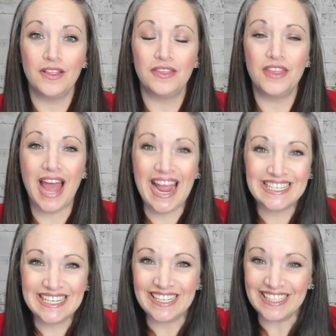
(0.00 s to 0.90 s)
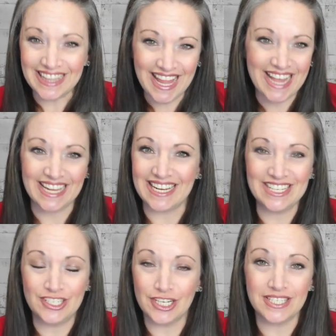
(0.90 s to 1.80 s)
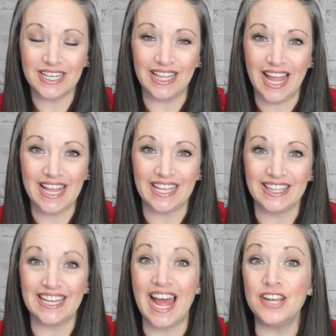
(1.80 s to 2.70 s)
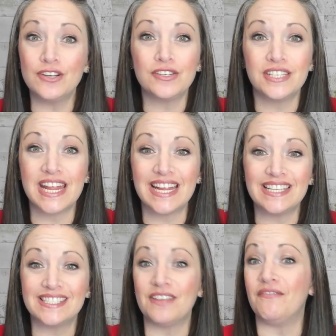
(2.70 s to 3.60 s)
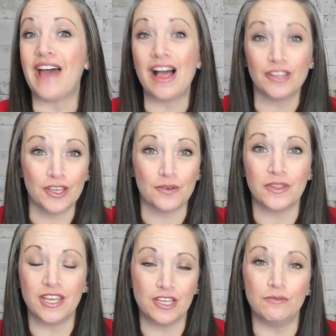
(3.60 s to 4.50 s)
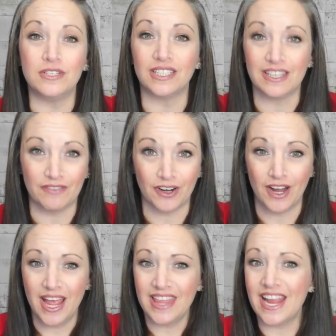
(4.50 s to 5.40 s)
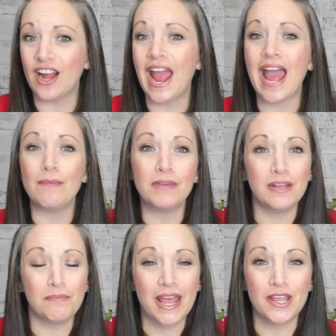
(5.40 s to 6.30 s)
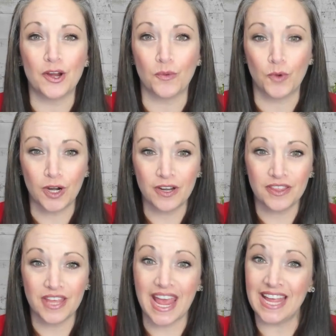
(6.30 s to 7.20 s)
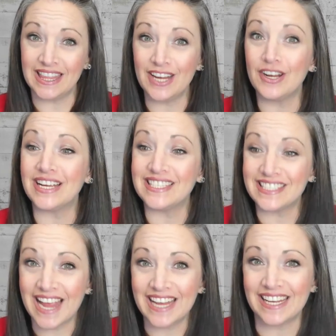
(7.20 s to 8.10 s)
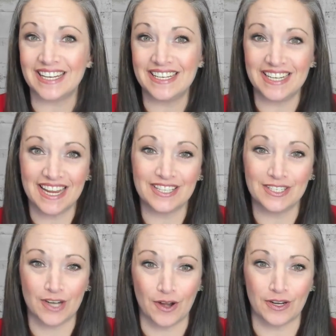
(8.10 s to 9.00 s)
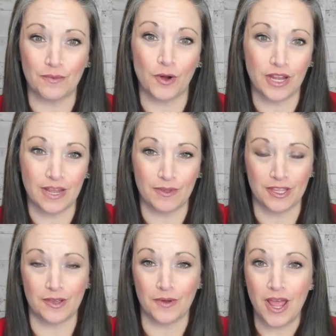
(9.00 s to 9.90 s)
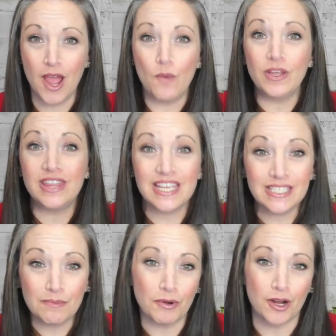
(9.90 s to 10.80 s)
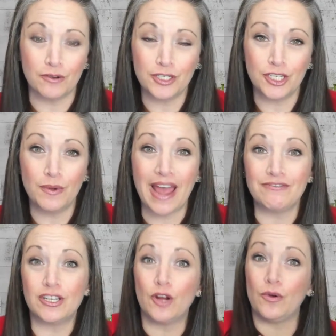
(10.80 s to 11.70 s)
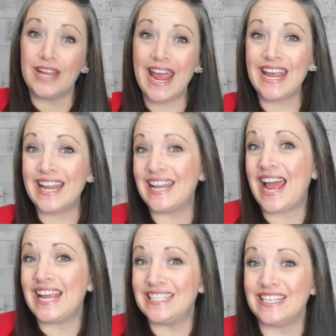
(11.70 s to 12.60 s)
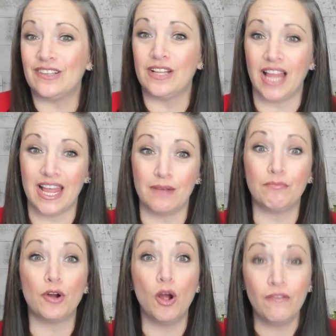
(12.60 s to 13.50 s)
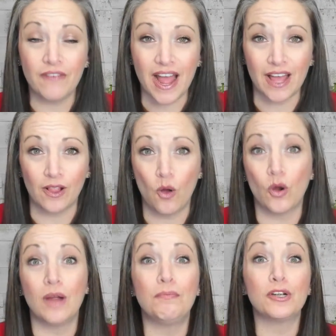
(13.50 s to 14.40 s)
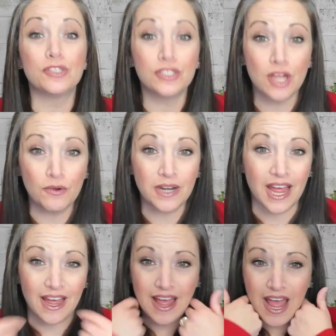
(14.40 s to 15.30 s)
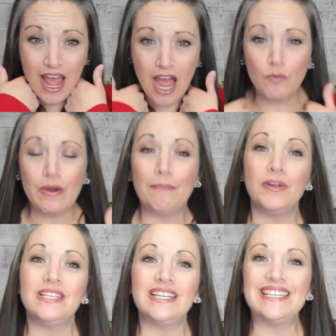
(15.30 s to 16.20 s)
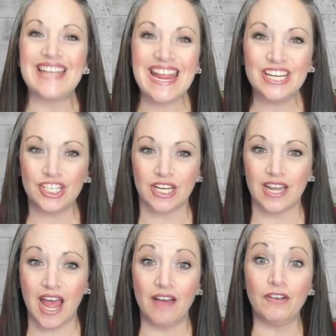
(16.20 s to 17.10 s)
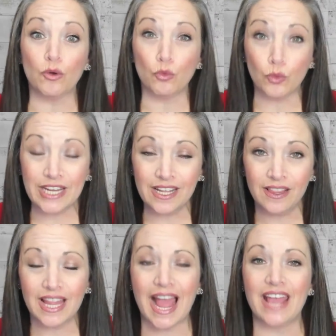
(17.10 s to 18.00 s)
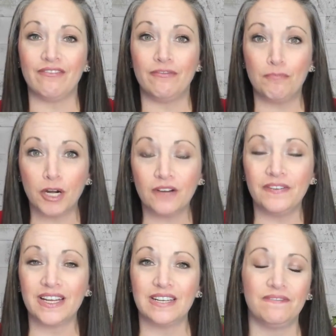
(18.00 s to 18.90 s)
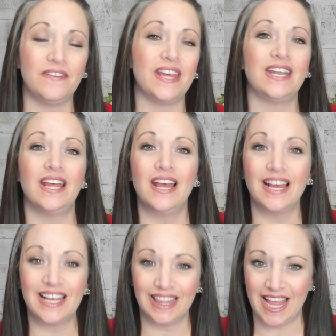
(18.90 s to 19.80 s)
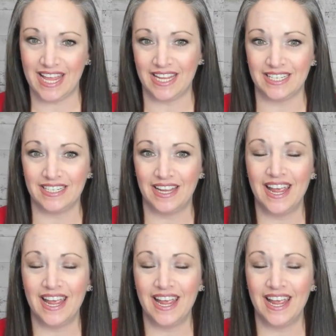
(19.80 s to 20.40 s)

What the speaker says: The ideal client is just a client that understands the value that you deliver. They are happy to pay your worth and they're excited to get started working with you. With this approach, you have to create an ideal client profile or a persona, a representation of a real life, perfect fit client.